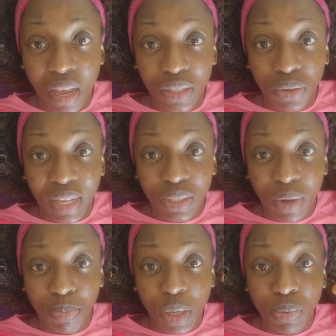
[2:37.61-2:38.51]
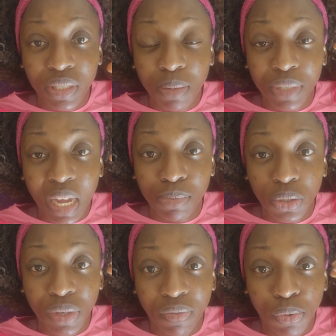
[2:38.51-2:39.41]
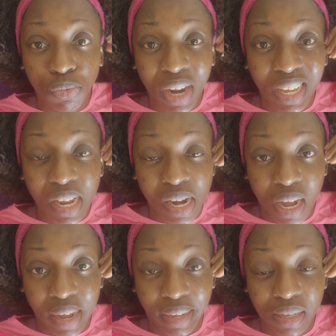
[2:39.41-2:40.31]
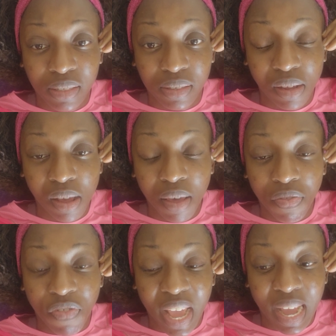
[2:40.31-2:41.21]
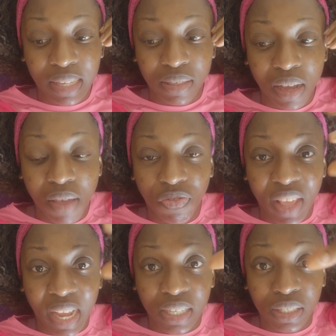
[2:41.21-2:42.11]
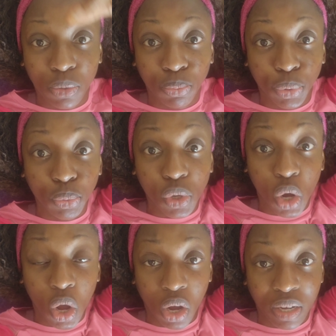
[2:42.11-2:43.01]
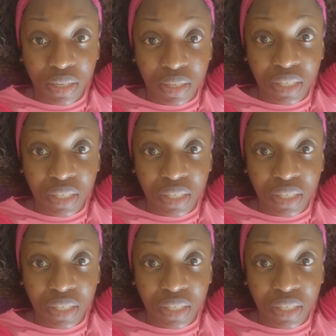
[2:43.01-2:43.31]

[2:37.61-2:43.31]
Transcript: And so that's why people sometimes don't even recognize that that is the root cause.